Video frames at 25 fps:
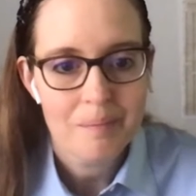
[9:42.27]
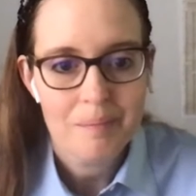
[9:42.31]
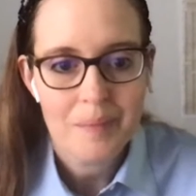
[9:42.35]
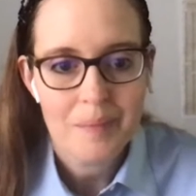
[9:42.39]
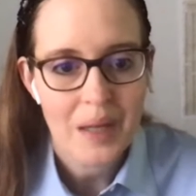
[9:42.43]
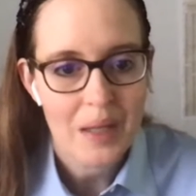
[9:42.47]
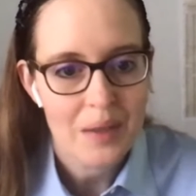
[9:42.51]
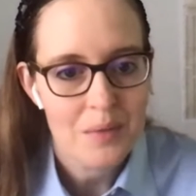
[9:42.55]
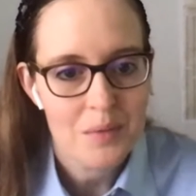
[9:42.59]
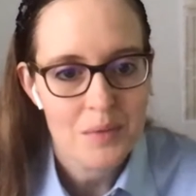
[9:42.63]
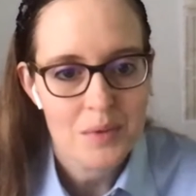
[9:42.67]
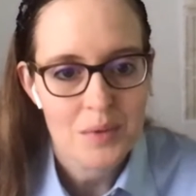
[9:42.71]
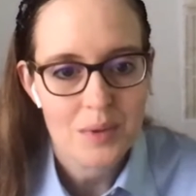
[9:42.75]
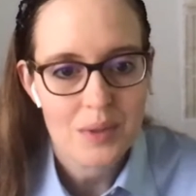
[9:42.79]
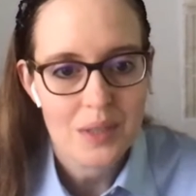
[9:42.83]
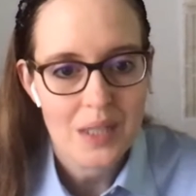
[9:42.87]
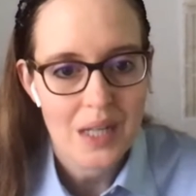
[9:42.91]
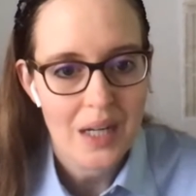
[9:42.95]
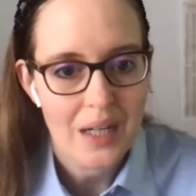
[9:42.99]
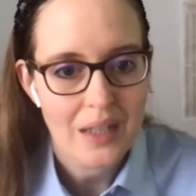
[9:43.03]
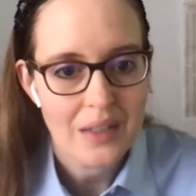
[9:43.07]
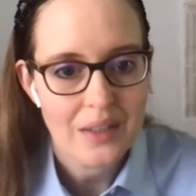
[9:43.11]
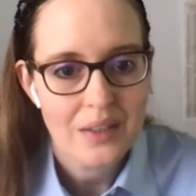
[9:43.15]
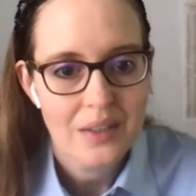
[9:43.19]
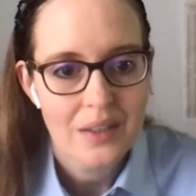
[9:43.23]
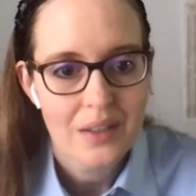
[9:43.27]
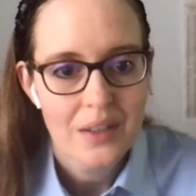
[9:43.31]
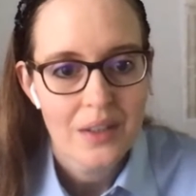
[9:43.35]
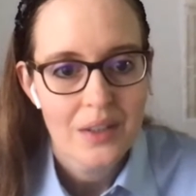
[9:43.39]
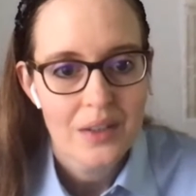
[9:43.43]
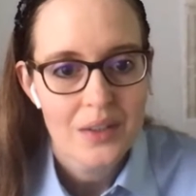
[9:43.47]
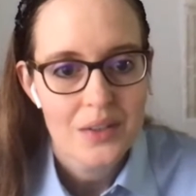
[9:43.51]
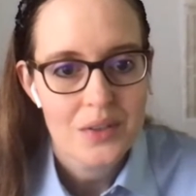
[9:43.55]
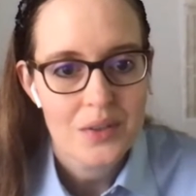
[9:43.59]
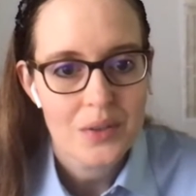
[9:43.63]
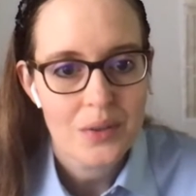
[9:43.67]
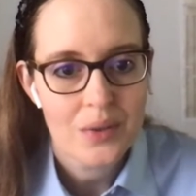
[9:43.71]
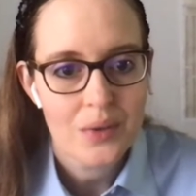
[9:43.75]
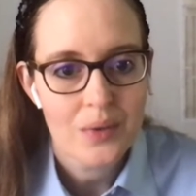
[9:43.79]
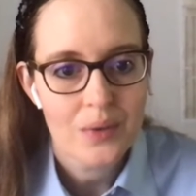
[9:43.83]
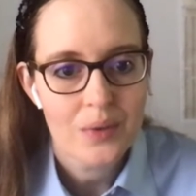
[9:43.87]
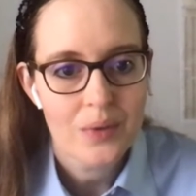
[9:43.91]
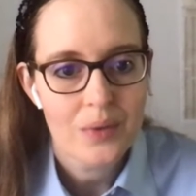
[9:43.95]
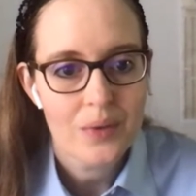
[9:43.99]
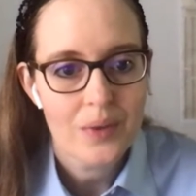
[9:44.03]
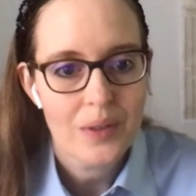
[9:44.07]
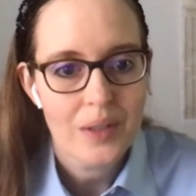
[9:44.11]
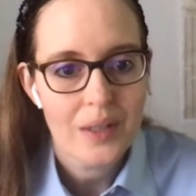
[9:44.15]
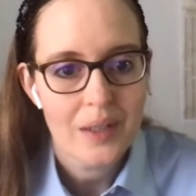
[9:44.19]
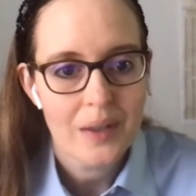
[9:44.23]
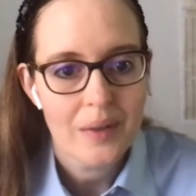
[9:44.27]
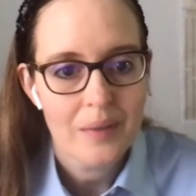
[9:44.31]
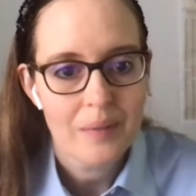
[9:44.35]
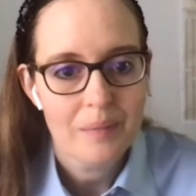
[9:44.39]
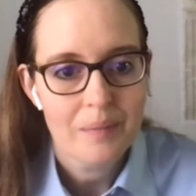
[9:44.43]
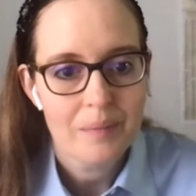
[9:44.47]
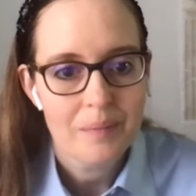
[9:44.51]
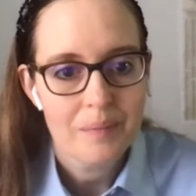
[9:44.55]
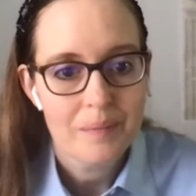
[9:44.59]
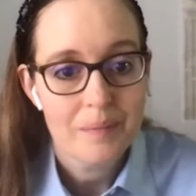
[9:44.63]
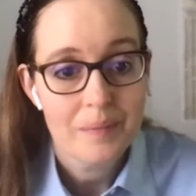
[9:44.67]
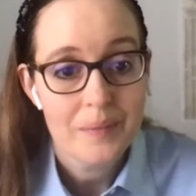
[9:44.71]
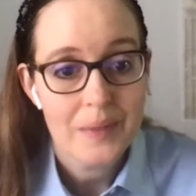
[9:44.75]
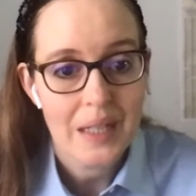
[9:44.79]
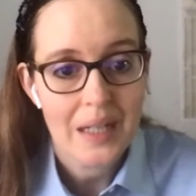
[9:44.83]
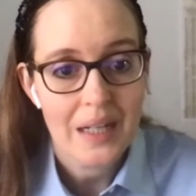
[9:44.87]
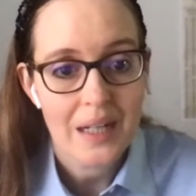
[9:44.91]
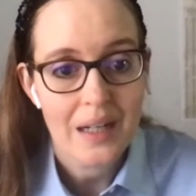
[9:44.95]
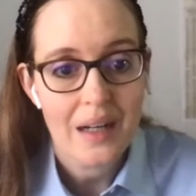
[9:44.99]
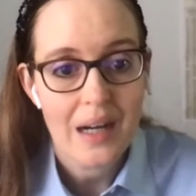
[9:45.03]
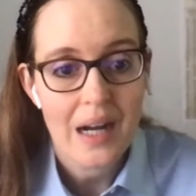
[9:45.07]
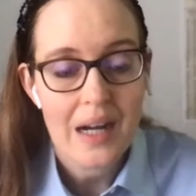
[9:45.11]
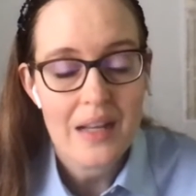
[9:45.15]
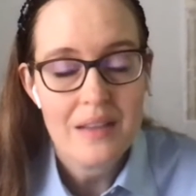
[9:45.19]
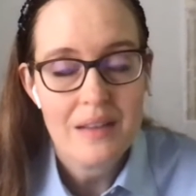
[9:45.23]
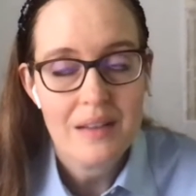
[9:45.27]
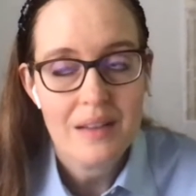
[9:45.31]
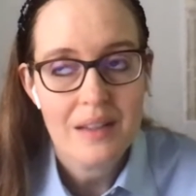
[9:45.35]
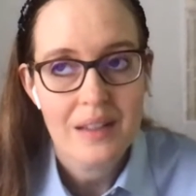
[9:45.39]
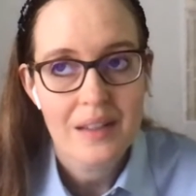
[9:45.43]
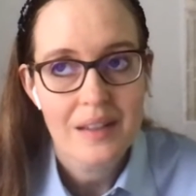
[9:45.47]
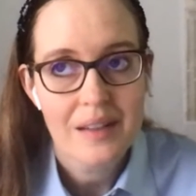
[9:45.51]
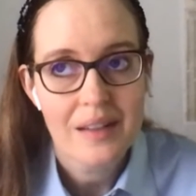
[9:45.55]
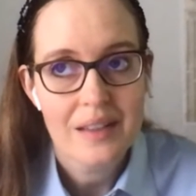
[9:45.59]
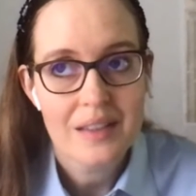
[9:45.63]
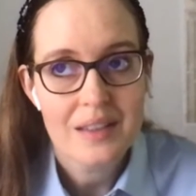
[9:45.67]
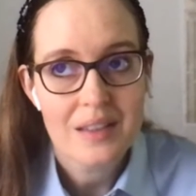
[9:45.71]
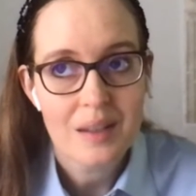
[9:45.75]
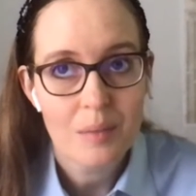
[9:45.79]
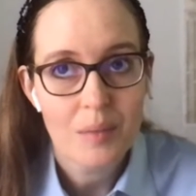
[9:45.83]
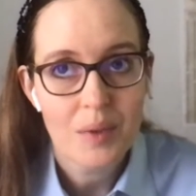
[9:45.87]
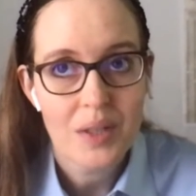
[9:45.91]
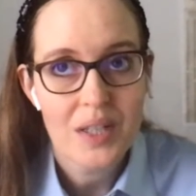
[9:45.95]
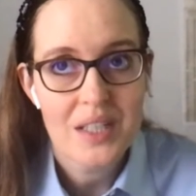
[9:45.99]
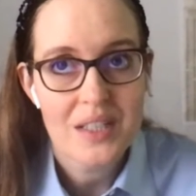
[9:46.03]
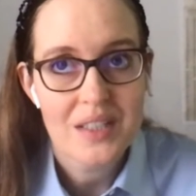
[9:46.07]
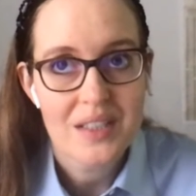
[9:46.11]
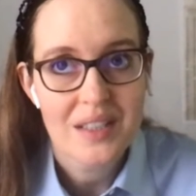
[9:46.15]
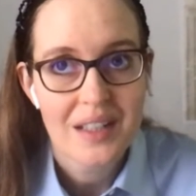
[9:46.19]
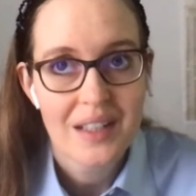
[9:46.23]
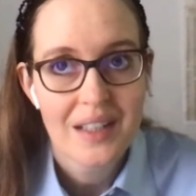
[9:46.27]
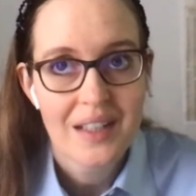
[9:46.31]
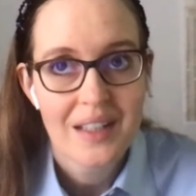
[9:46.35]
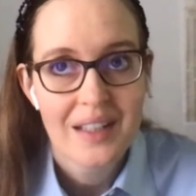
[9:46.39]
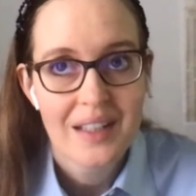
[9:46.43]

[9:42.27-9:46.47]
Bathrooms were locked. So in some ways,